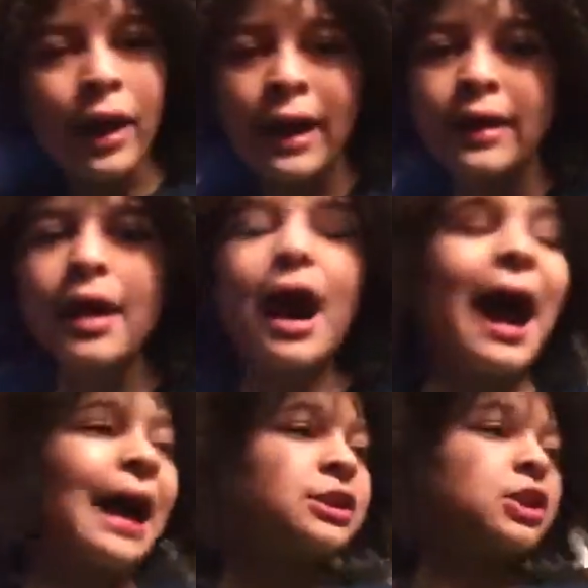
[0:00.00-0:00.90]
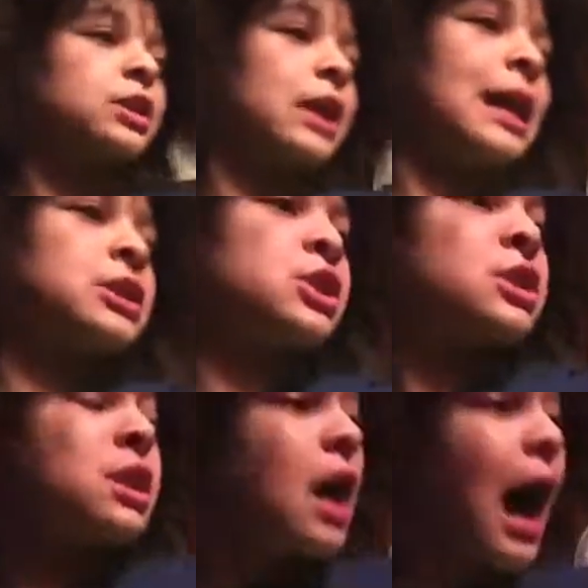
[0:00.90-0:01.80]
okay. I just
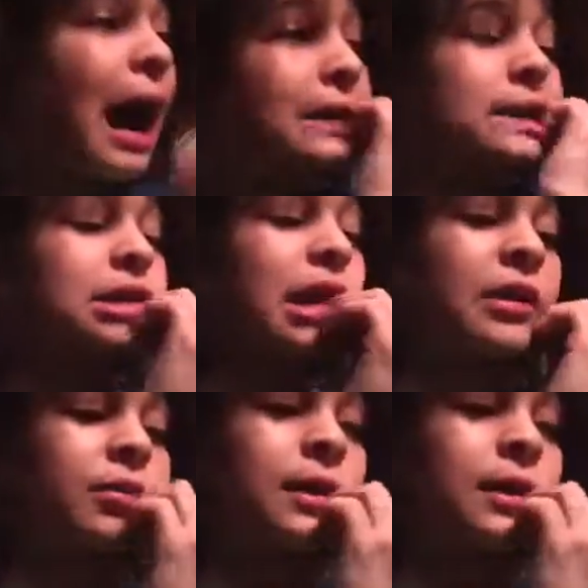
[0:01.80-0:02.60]
thought of